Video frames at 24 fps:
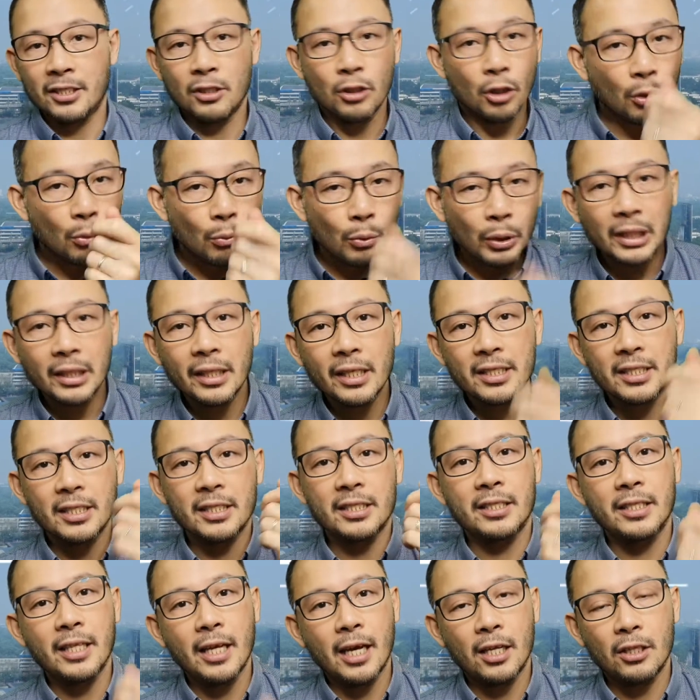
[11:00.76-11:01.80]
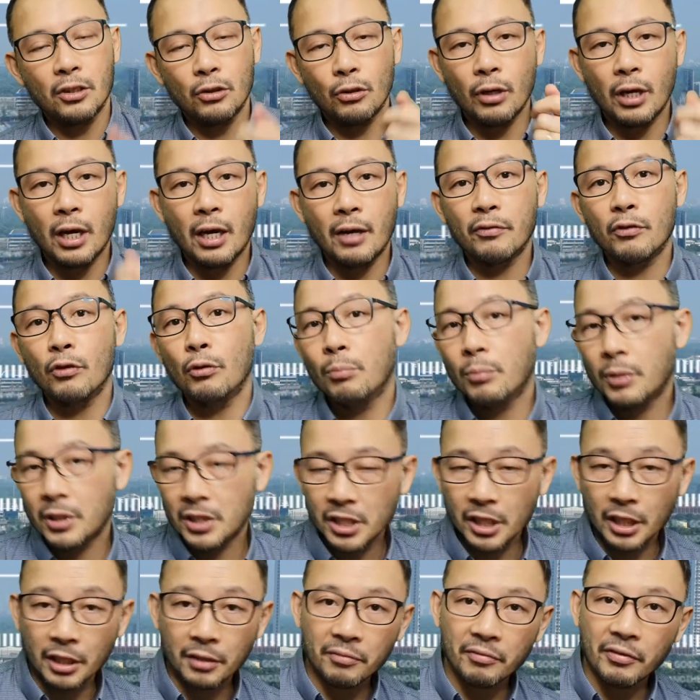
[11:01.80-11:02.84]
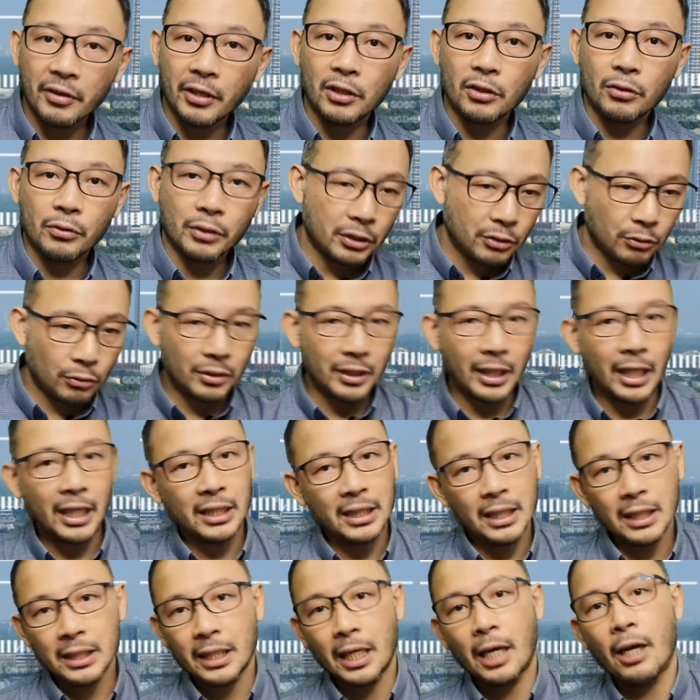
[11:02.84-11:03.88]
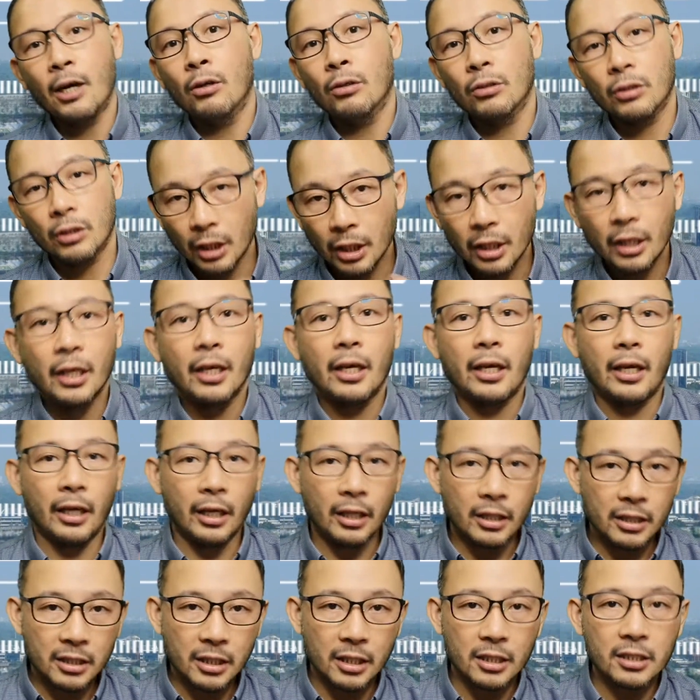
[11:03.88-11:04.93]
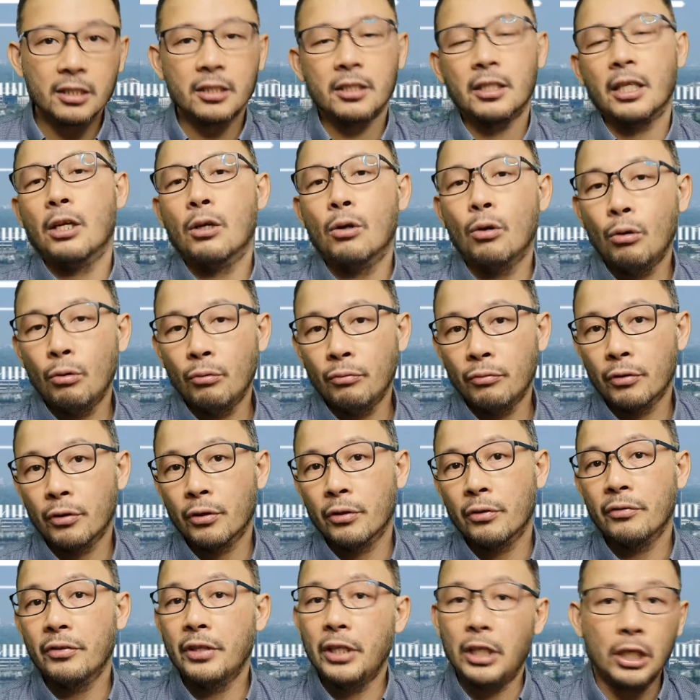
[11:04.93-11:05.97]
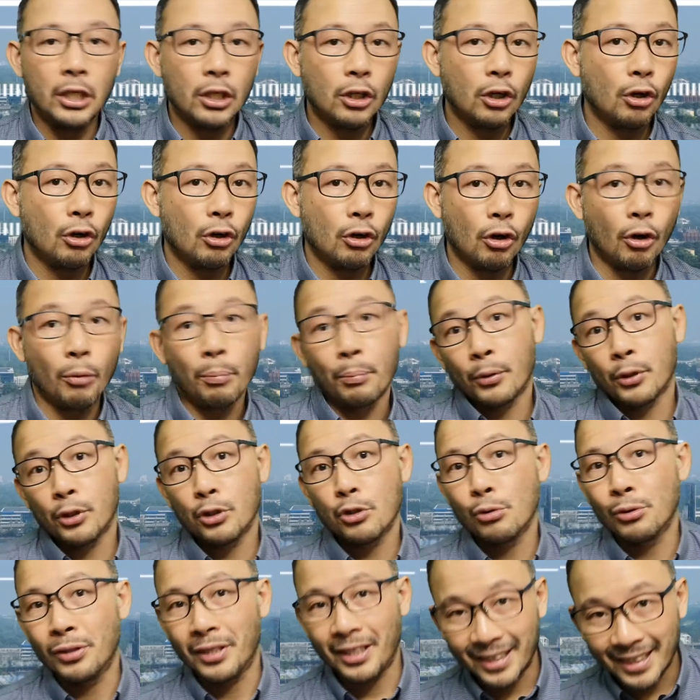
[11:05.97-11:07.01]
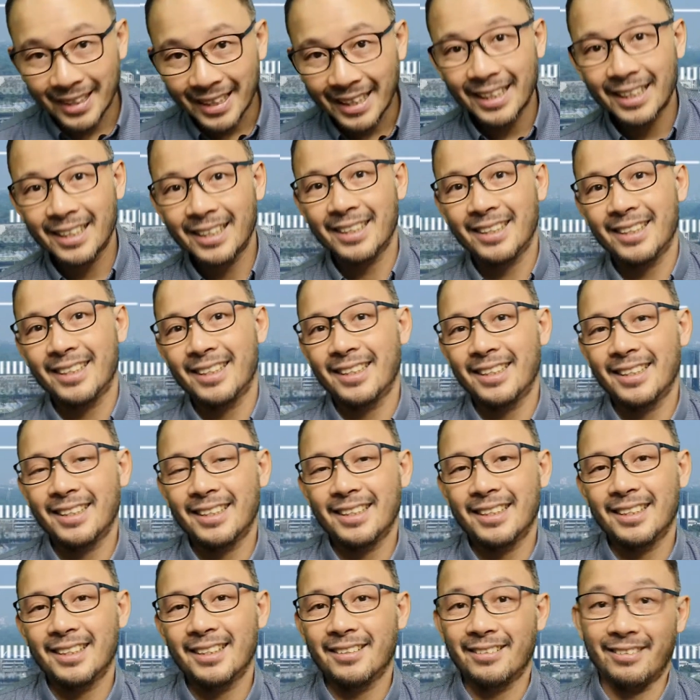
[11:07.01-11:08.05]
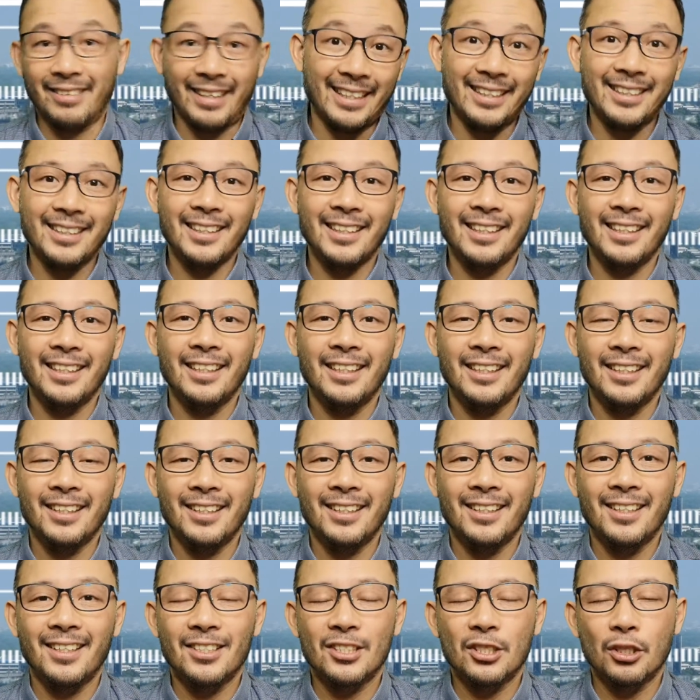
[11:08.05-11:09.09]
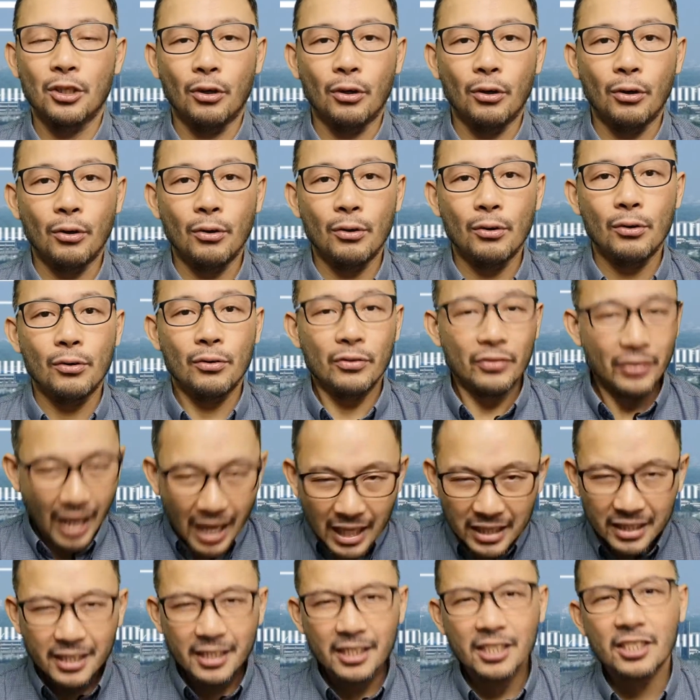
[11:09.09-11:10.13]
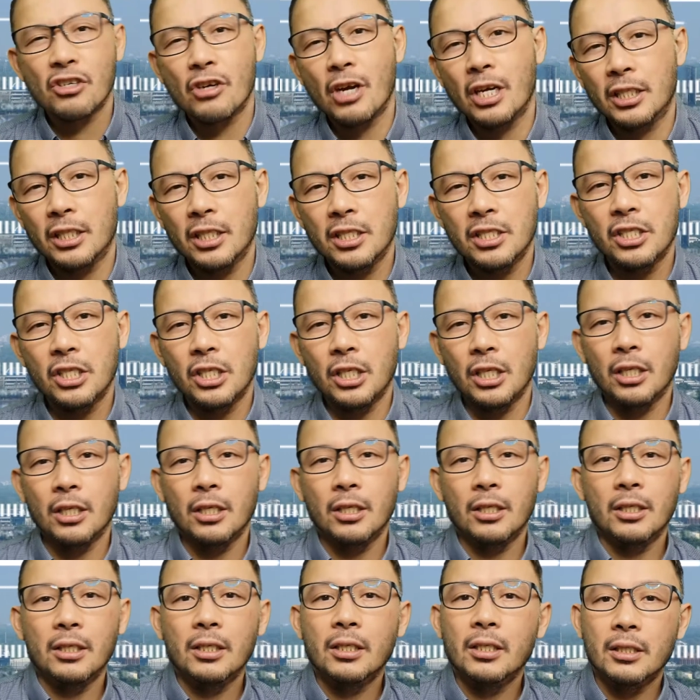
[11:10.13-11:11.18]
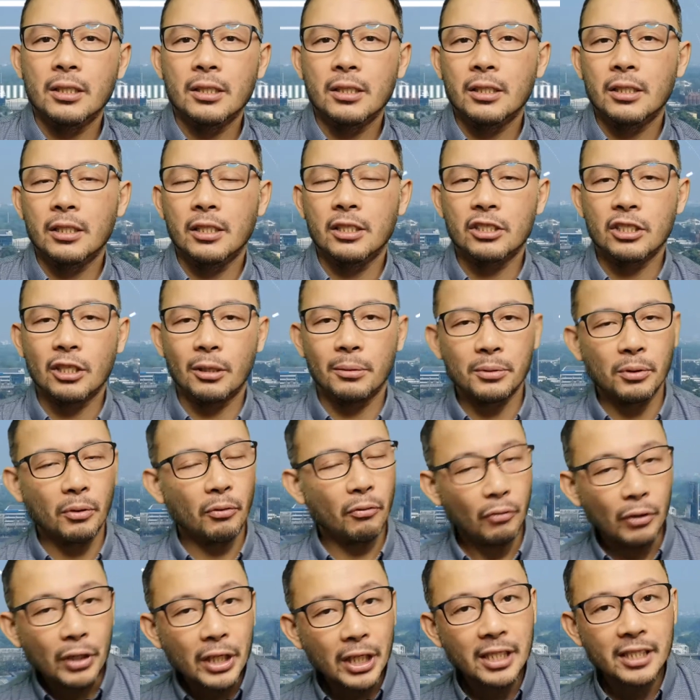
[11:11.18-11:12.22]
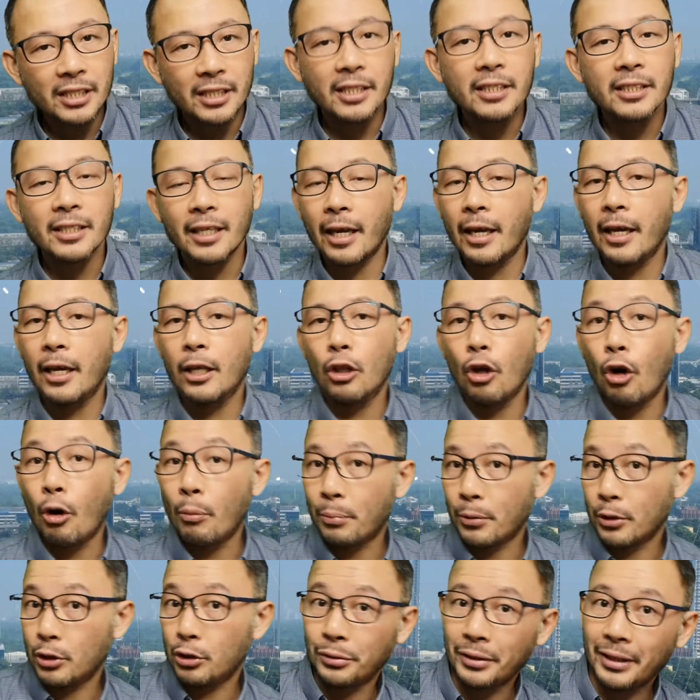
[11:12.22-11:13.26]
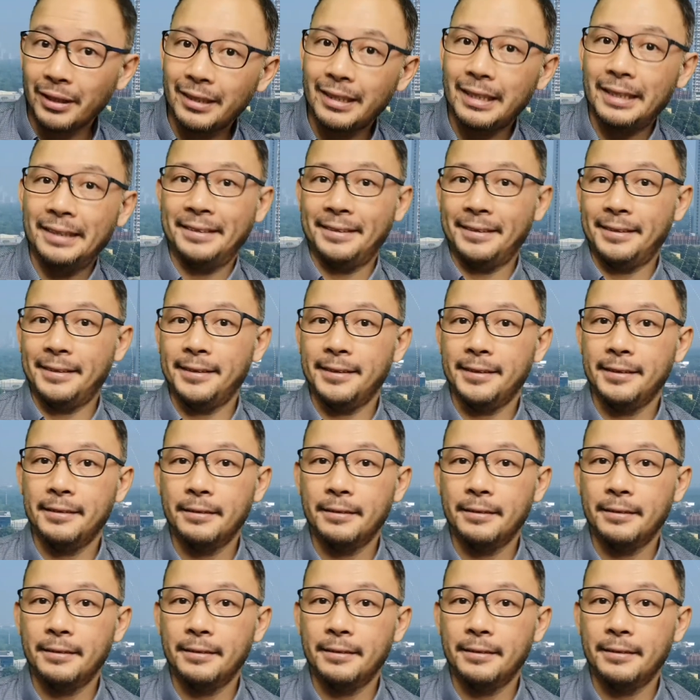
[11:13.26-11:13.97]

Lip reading: Your weakness is that you have too much inventory. So take that out and just take over the opportunity, right? So that's the strategy in terms of weaknesses and opportunities.